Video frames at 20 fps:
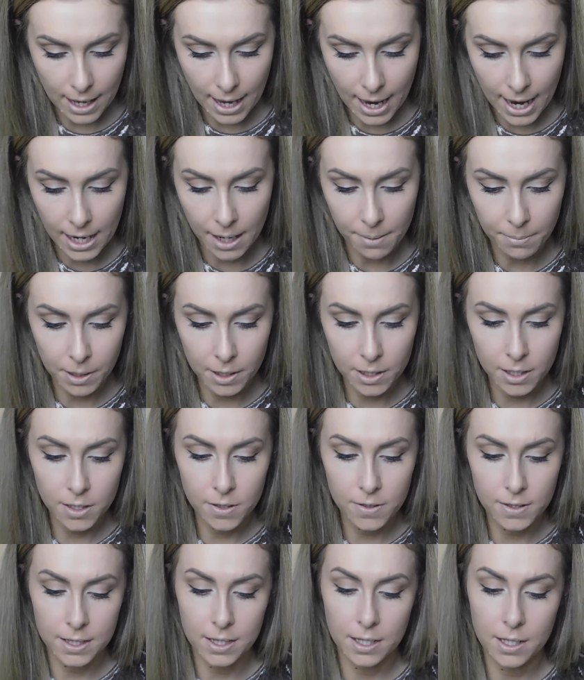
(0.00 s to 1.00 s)
And I'm going to
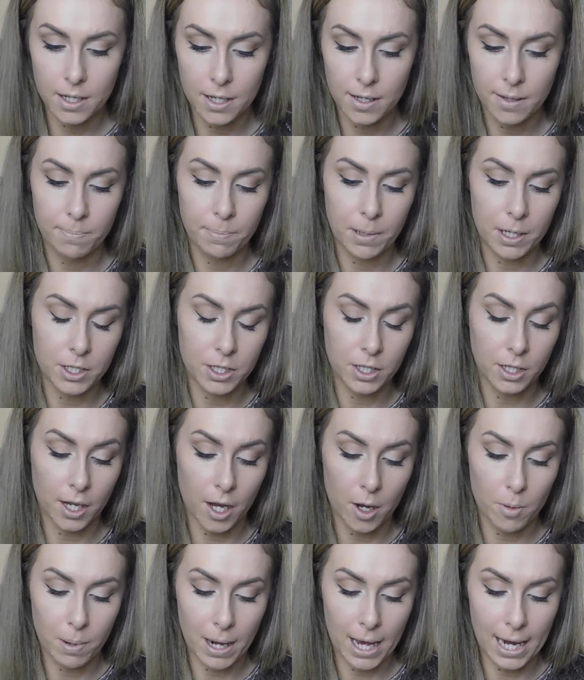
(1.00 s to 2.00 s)
use the Blush and
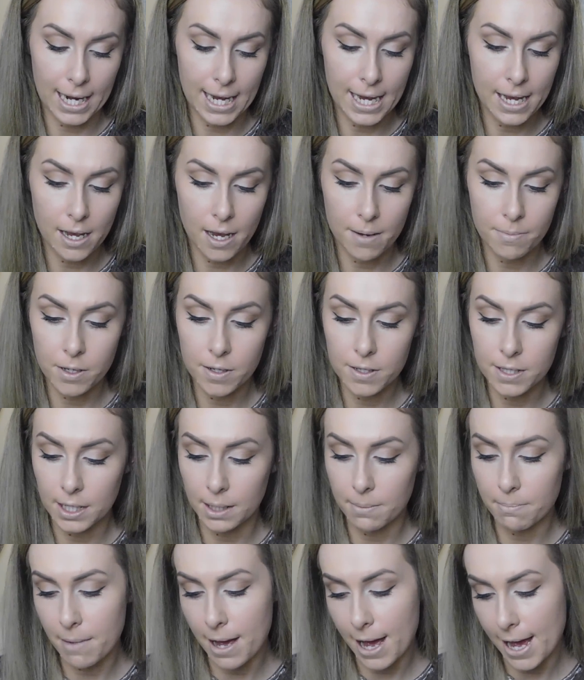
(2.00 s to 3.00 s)
Go palette. I'm
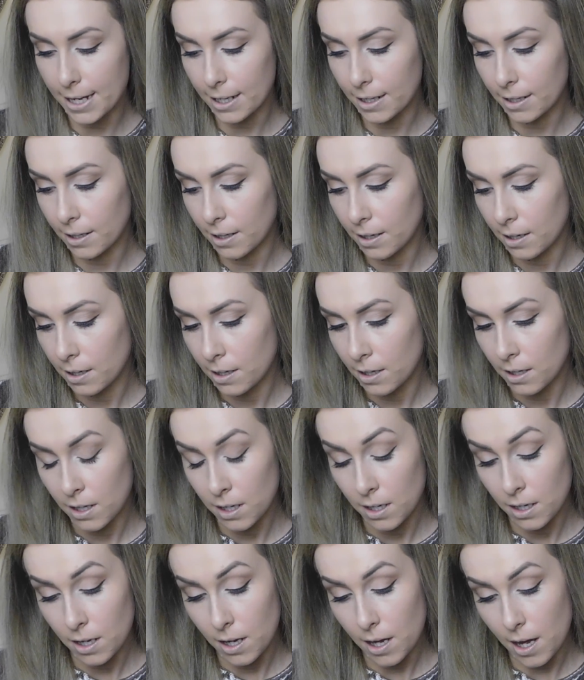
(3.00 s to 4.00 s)
using a MAC
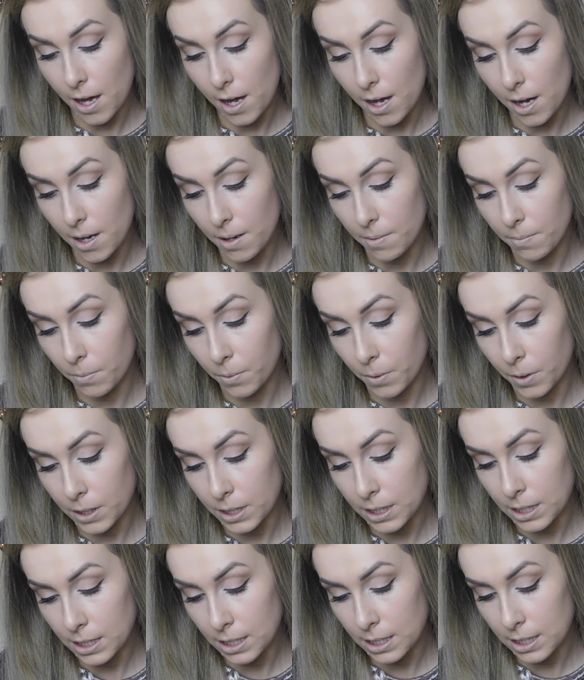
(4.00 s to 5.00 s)

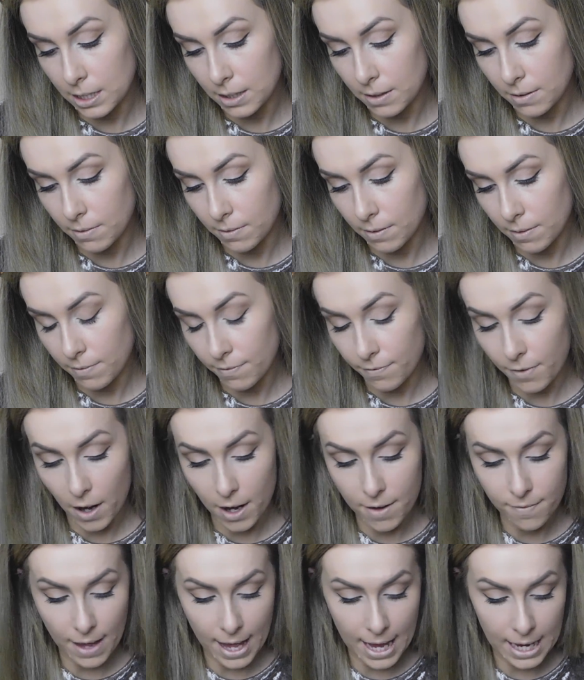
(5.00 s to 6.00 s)

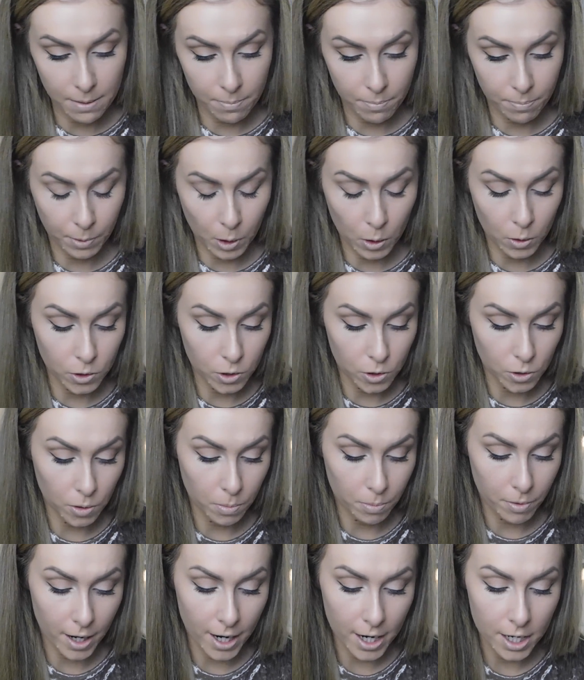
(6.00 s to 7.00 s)
158 contour
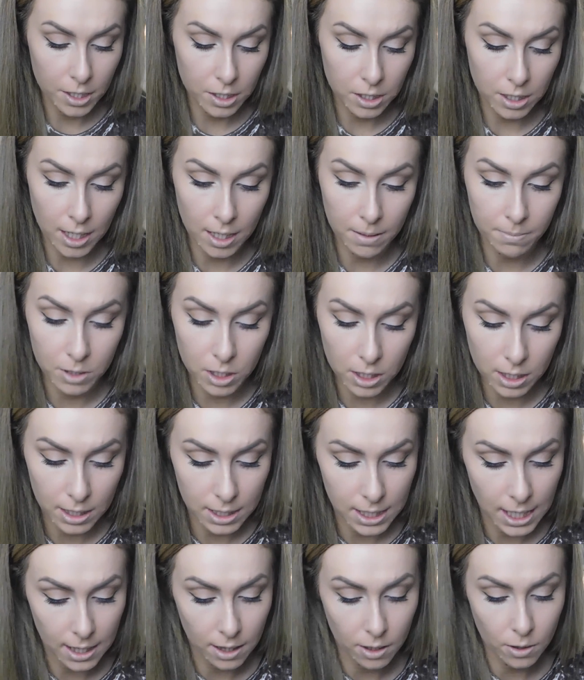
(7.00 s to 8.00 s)
brush, and I'm just going
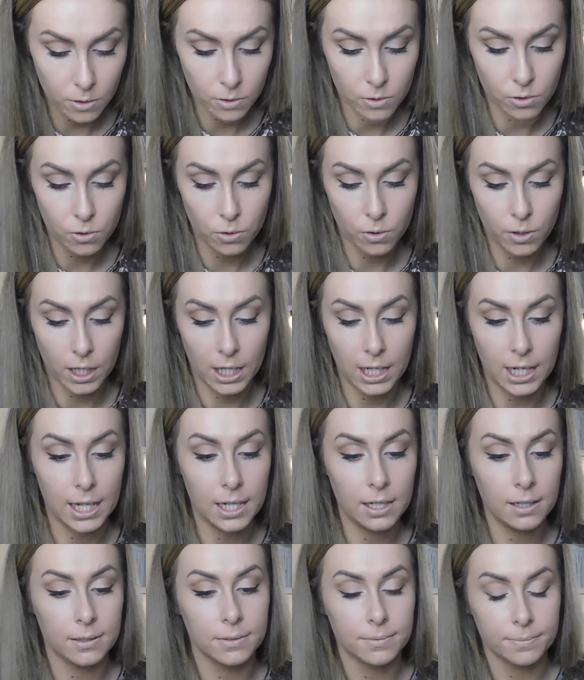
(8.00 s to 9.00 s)
to take the contour
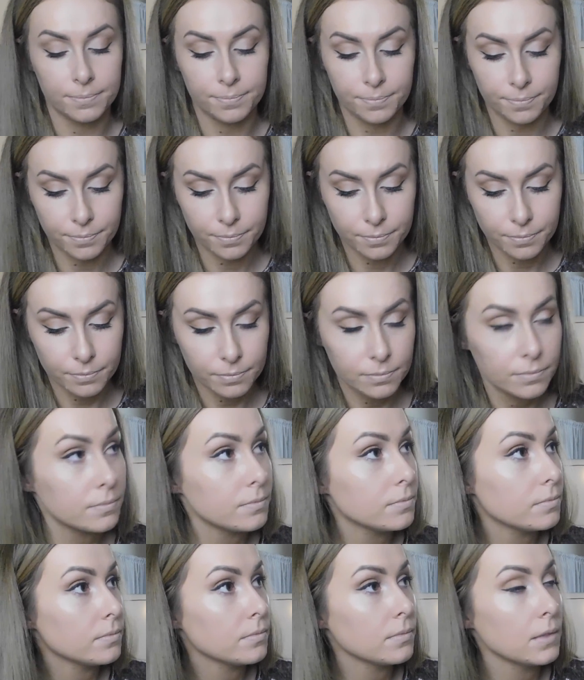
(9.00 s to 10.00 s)
colour
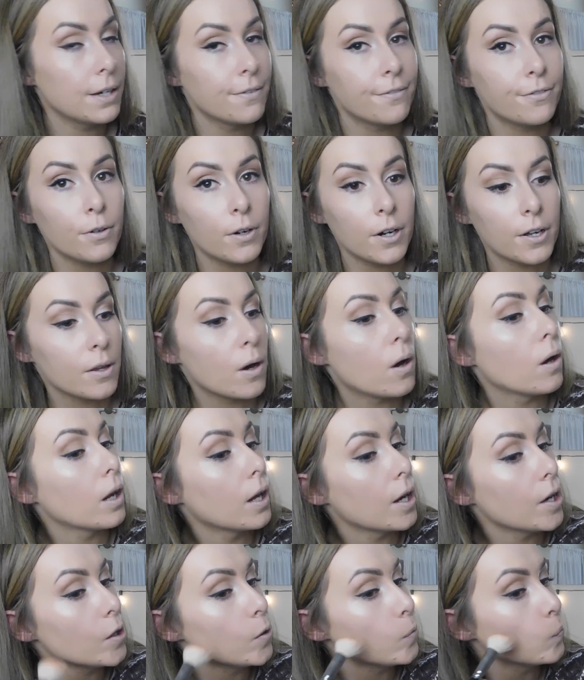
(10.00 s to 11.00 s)
and follow the
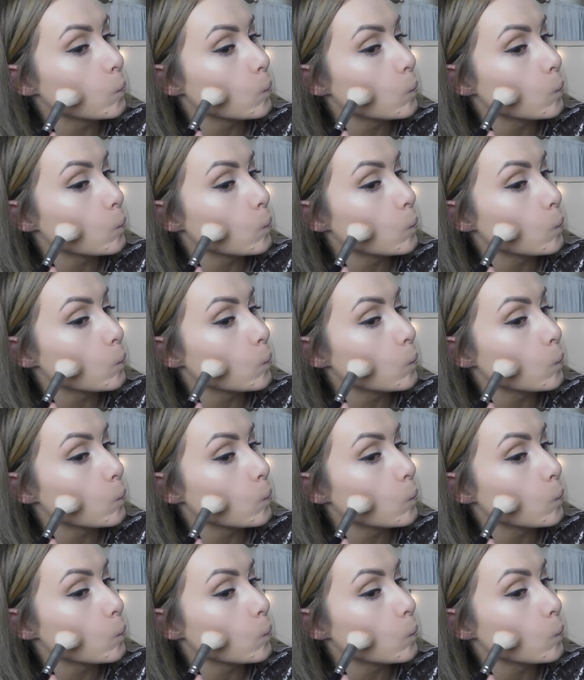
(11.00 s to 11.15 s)
hollow.